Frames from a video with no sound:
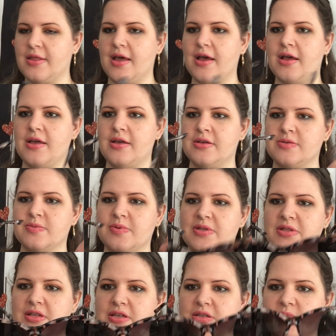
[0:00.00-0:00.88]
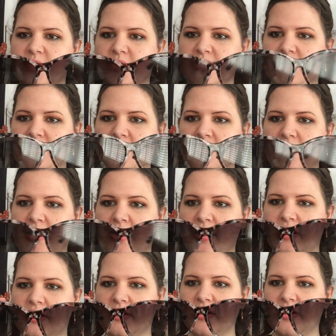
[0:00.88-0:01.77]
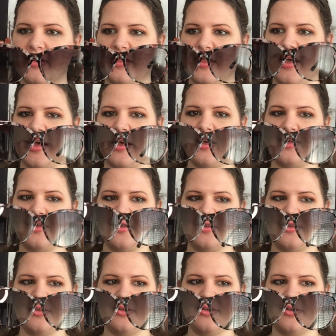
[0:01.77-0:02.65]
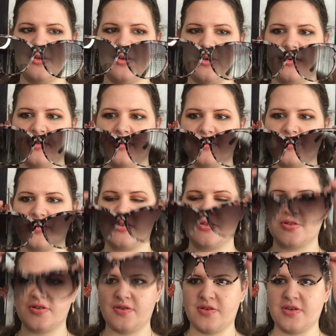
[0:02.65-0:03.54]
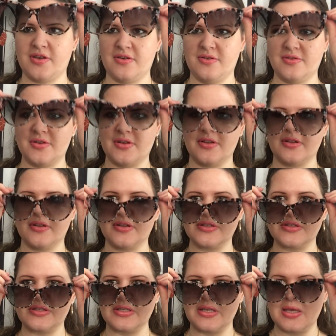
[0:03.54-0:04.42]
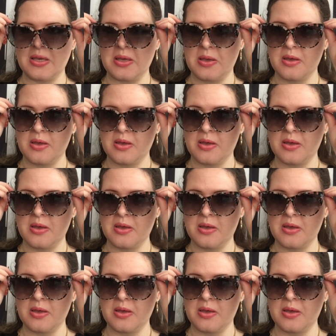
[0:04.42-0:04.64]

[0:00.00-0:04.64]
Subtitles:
that is what these ones look like. Look at that. Oh, those are so cute. Let's see.